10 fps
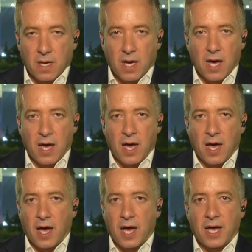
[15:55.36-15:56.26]

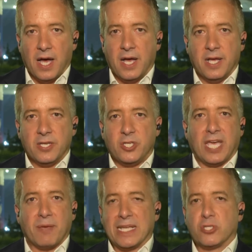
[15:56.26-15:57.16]
uh,
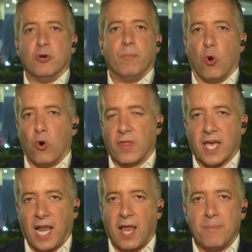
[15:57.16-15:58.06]
Sheikh Mansour bought
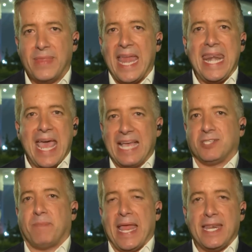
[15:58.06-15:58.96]
the club. Their net
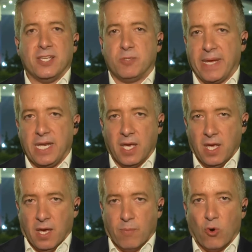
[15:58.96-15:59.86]
spend has been
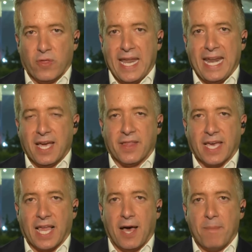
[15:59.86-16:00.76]
more than any
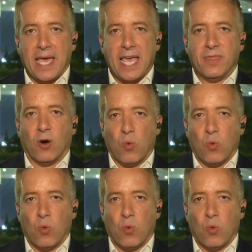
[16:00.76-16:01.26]
other club in the